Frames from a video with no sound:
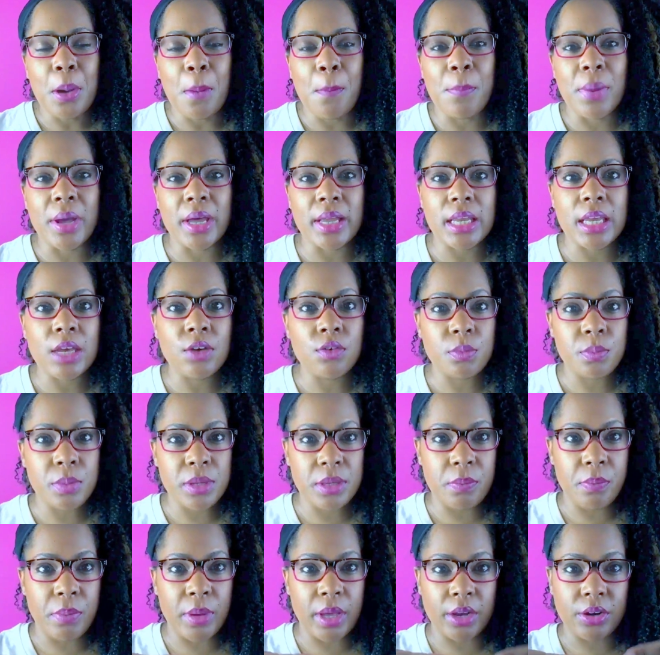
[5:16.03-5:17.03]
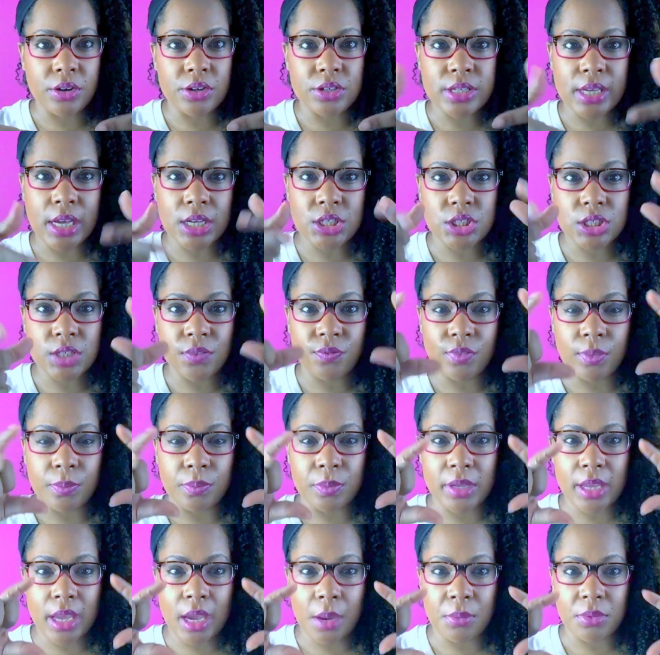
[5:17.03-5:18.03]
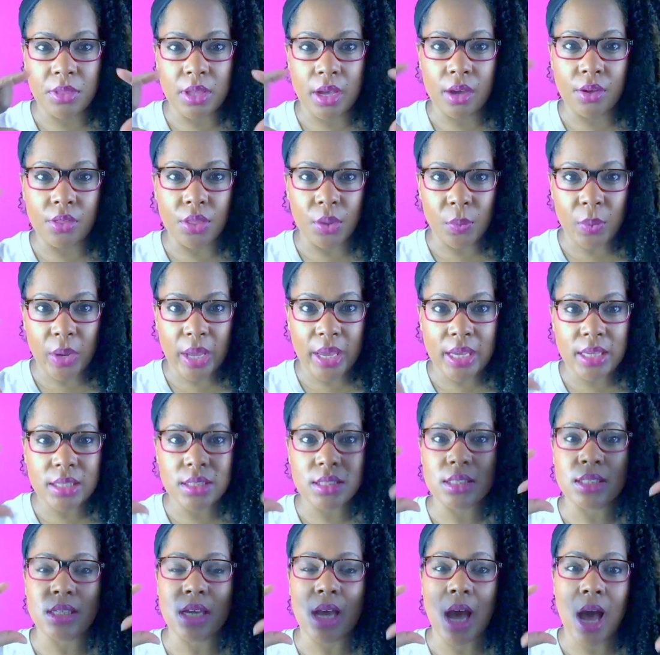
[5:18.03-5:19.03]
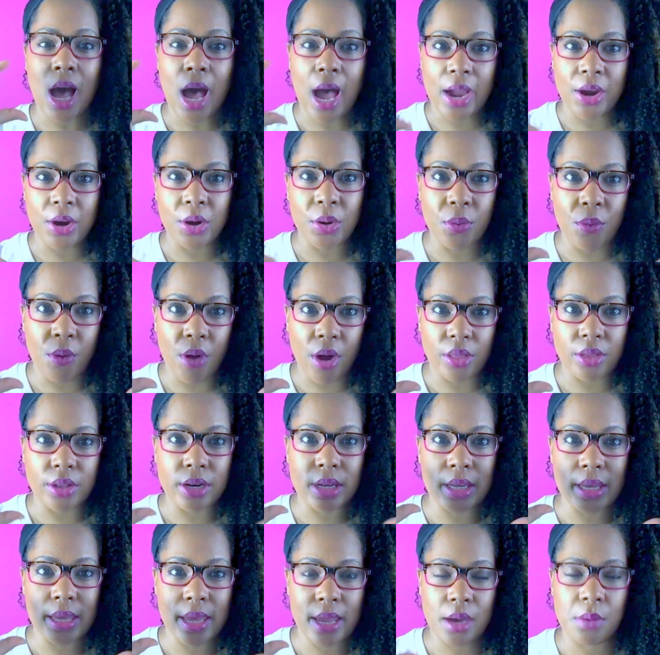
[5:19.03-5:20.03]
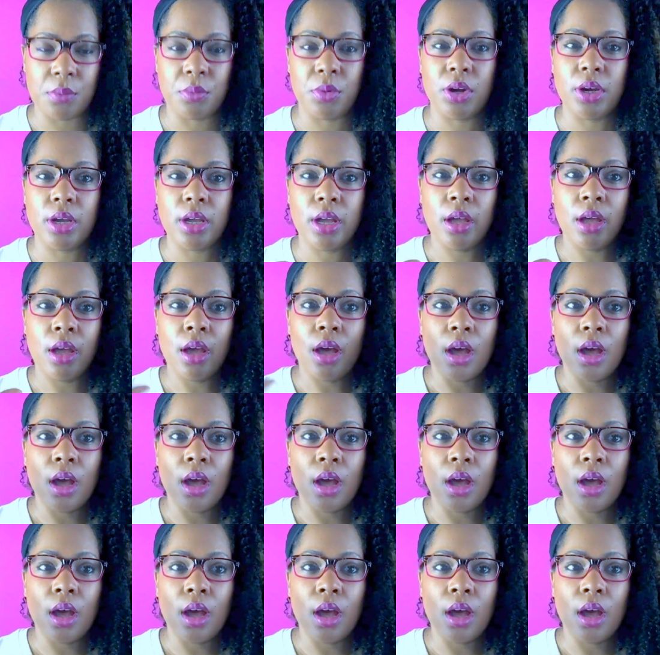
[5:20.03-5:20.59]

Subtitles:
but it would be better to actually flip the camera the other way because it's a higher quality camera.